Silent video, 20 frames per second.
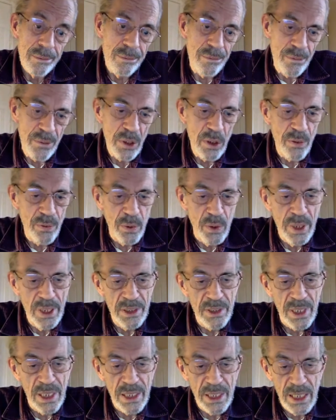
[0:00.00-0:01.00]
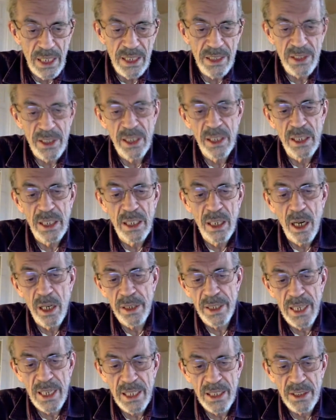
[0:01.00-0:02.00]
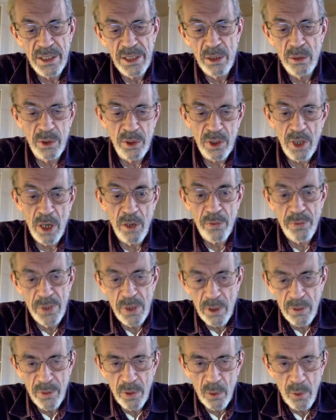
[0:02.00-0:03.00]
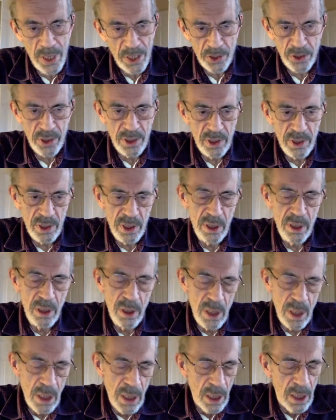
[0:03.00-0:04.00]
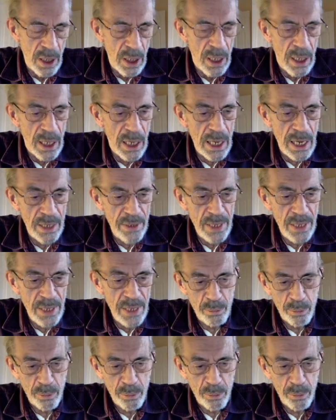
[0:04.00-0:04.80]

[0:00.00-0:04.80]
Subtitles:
fearfulness, I guess. In our case, it was our fear of the Russians. And that